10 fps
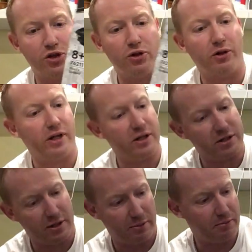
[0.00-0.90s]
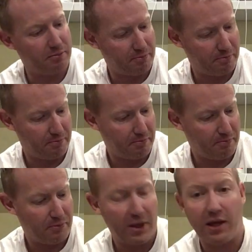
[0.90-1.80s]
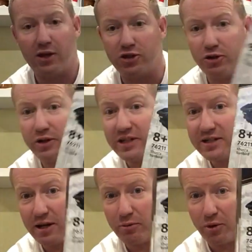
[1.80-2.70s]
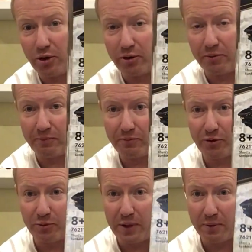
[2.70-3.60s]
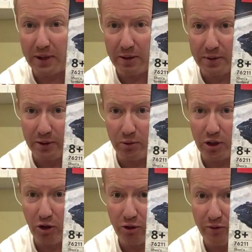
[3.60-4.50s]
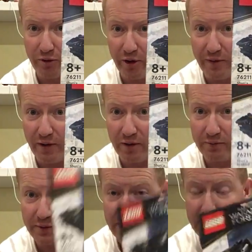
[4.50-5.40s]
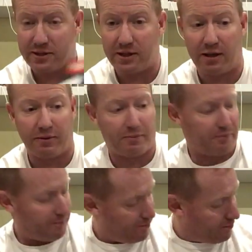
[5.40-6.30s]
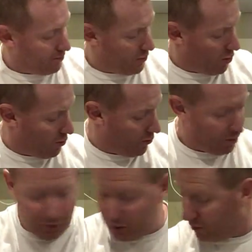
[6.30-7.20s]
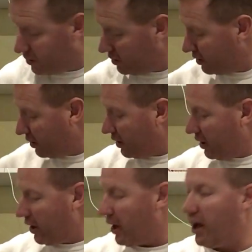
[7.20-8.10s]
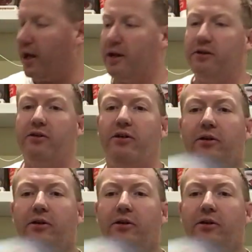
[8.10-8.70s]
Shuri's Sunbird from the upcoming Wakanda Forever set of movie. And